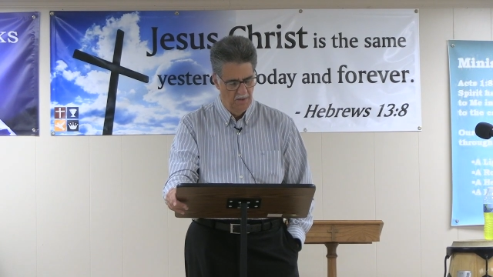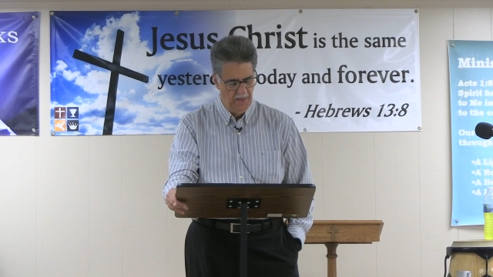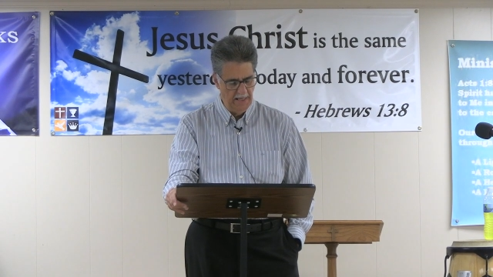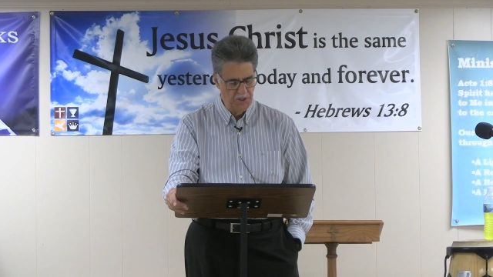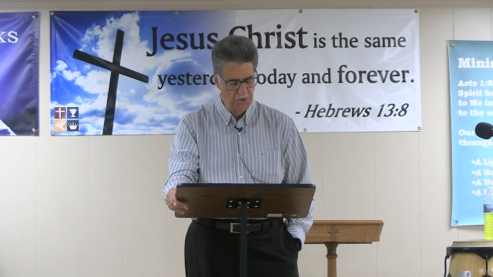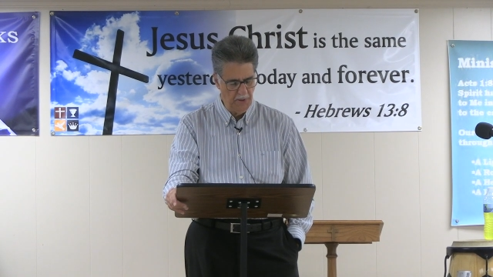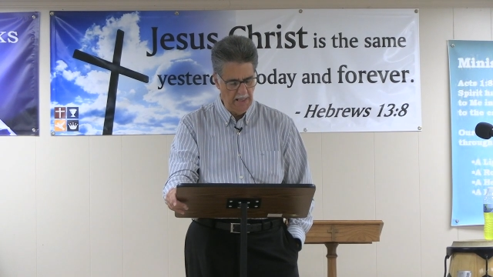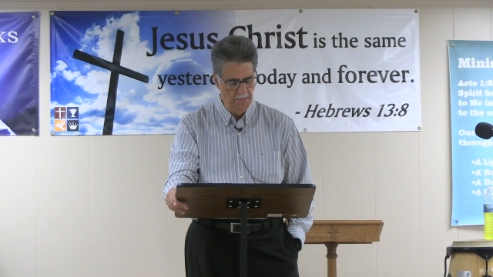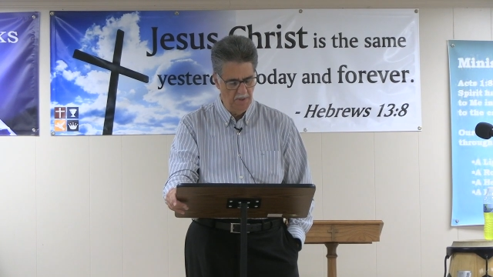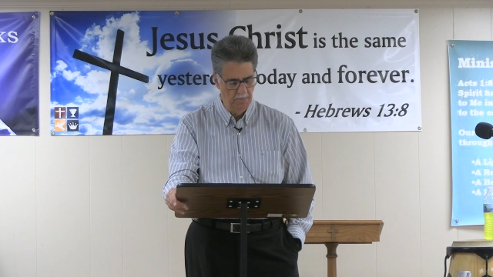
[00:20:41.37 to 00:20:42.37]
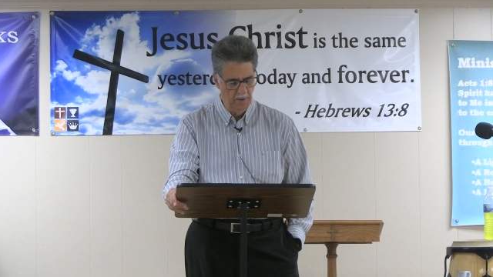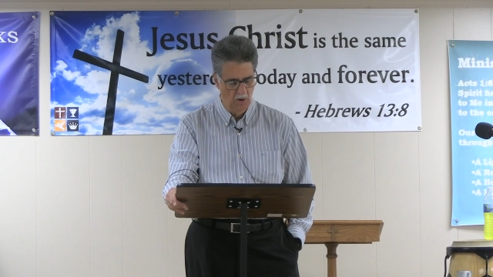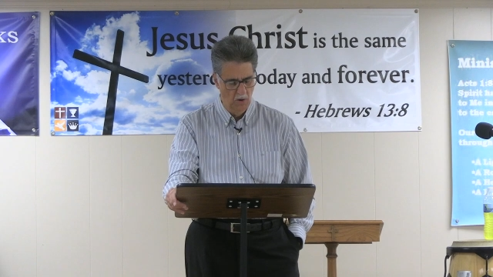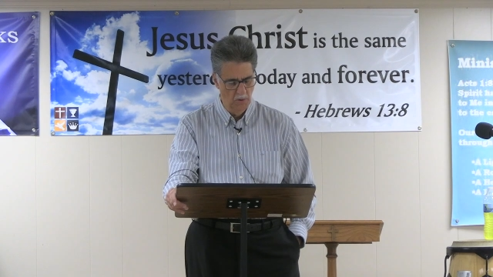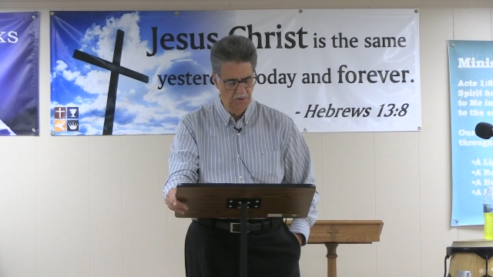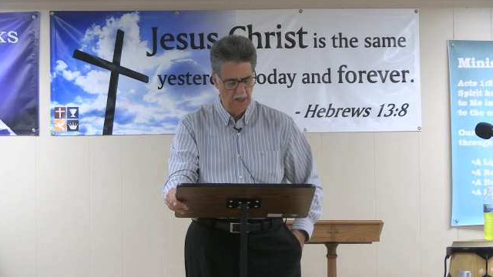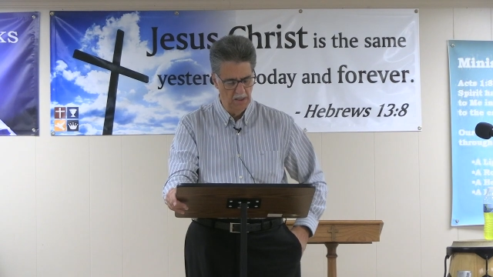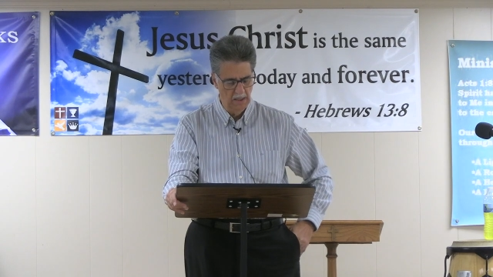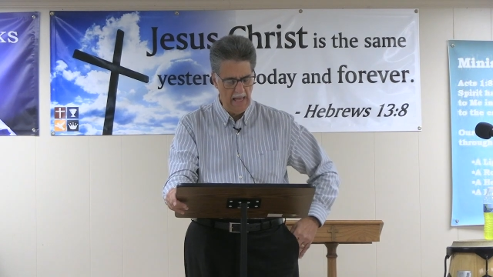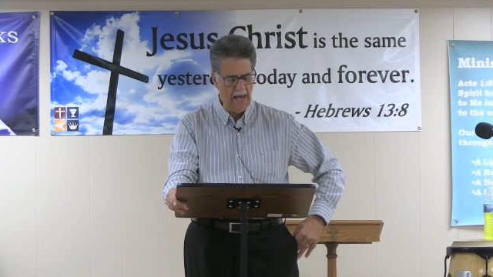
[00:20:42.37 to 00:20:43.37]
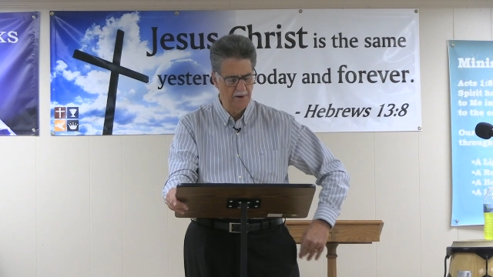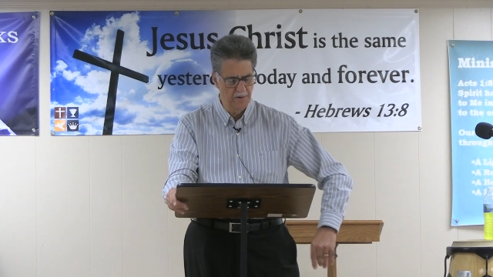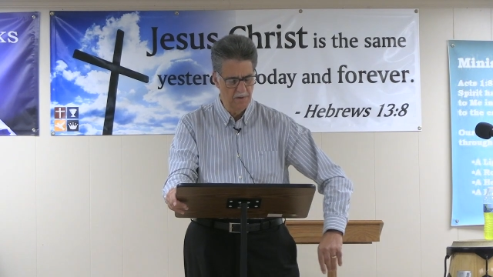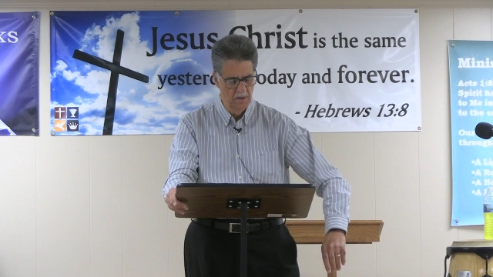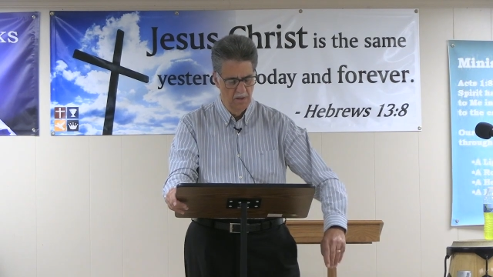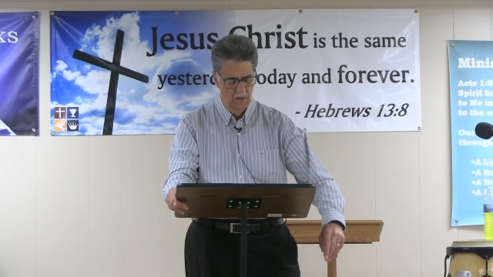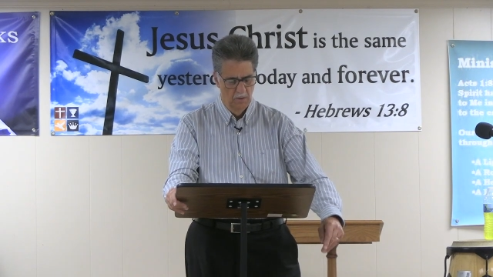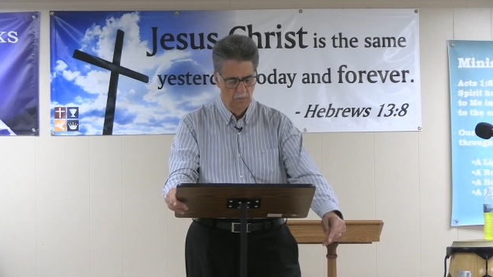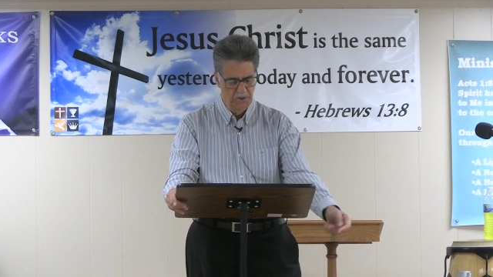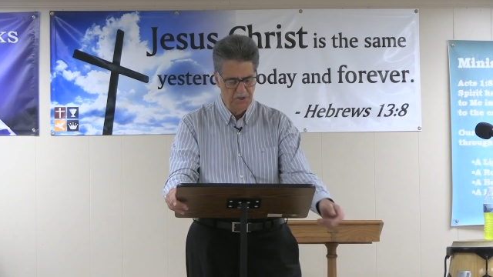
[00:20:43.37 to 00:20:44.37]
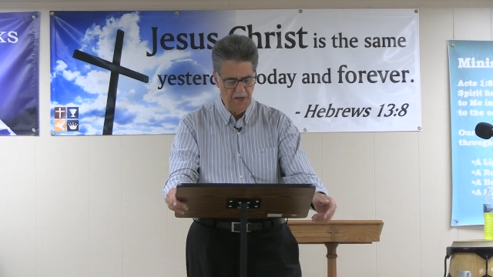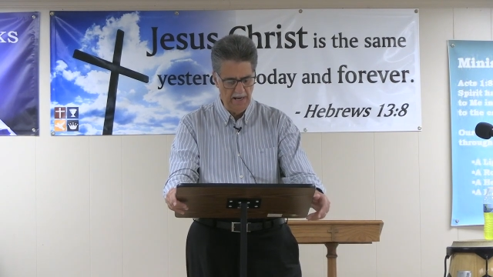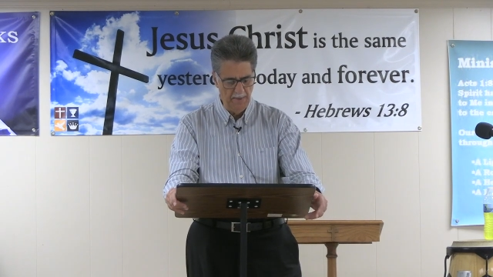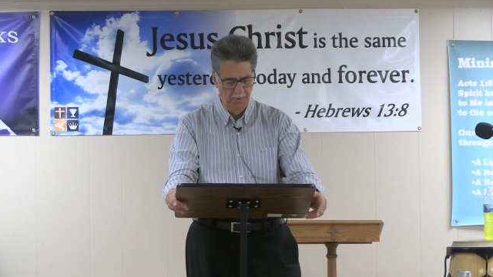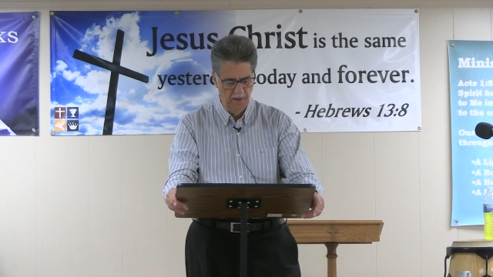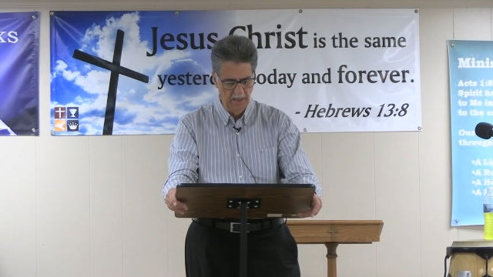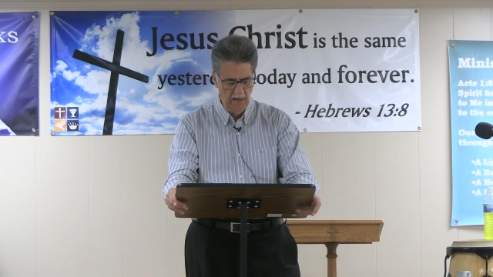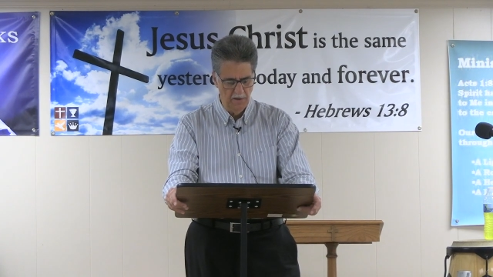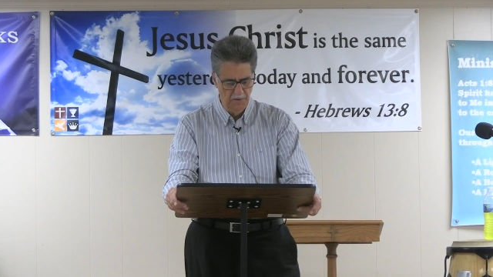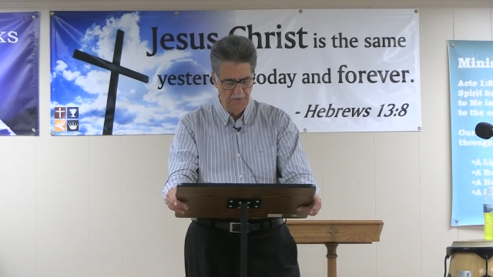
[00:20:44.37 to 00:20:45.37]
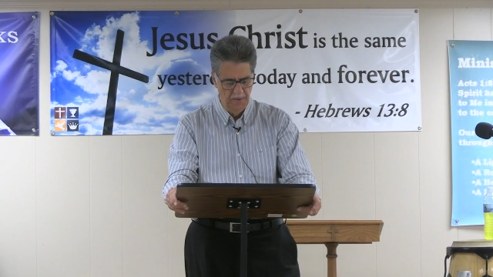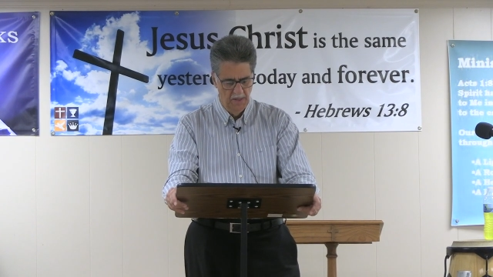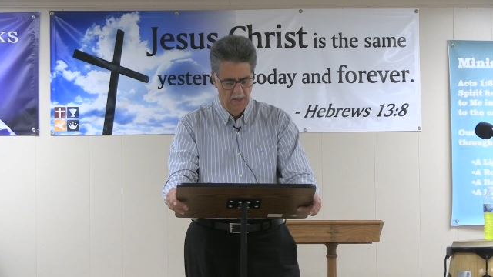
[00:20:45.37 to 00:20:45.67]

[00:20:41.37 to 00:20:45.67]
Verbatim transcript: Then he dreamed, and behold, a ladder was set up on the earth,